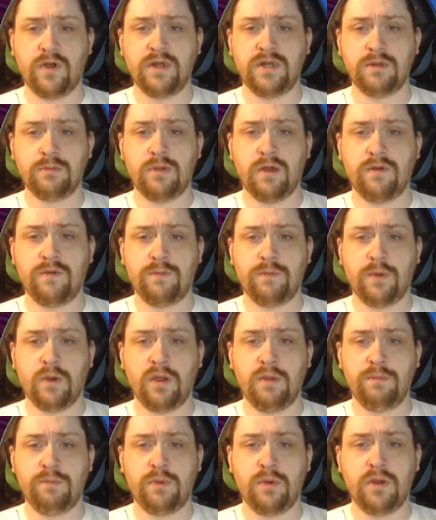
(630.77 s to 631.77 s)
them off by
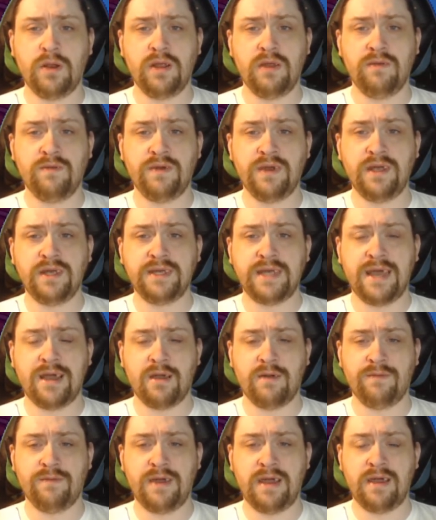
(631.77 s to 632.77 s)
pulling things out
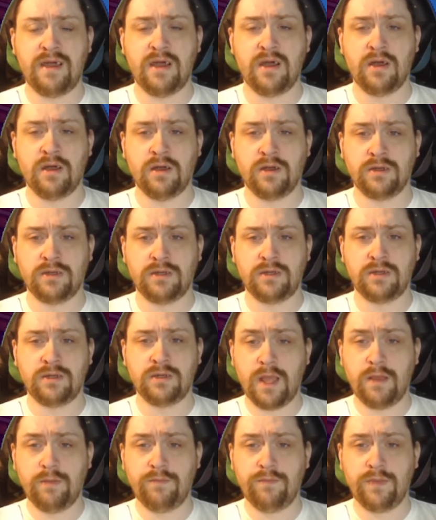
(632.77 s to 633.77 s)
of their arse,
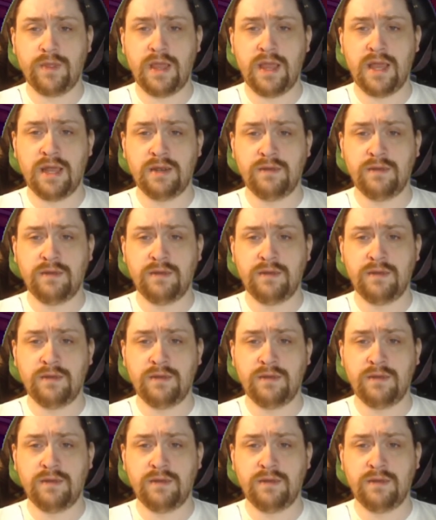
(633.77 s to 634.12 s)
and